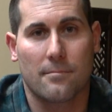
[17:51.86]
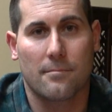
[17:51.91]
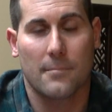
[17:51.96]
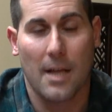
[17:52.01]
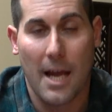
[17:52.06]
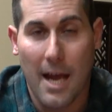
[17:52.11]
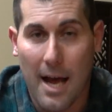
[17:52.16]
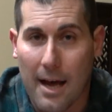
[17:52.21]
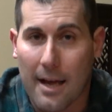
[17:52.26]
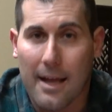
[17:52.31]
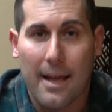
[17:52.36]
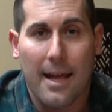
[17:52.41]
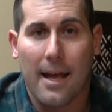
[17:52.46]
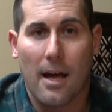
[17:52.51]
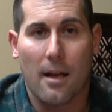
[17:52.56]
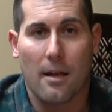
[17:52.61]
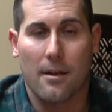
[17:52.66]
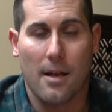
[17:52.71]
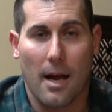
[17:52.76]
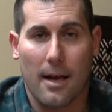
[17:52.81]
Yeah,
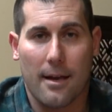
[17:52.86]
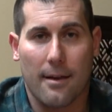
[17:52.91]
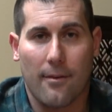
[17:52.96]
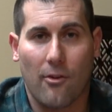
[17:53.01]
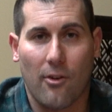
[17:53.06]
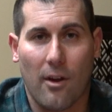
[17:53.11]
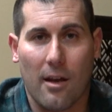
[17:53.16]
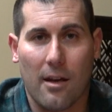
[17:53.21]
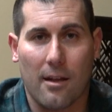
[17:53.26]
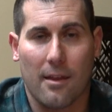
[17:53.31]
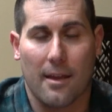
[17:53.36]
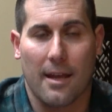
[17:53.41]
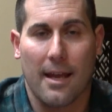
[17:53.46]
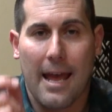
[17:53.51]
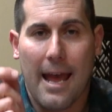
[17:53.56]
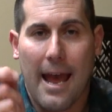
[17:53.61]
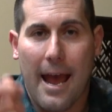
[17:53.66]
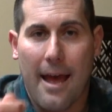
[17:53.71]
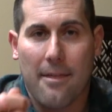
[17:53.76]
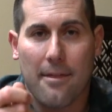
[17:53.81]
I'm not going to say anything.
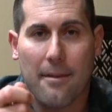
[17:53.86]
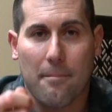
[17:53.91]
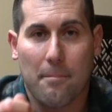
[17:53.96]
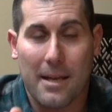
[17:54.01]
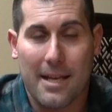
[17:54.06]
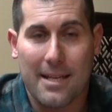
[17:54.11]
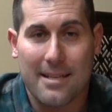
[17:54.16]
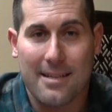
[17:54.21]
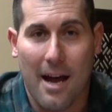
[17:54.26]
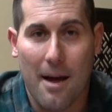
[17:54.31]
And because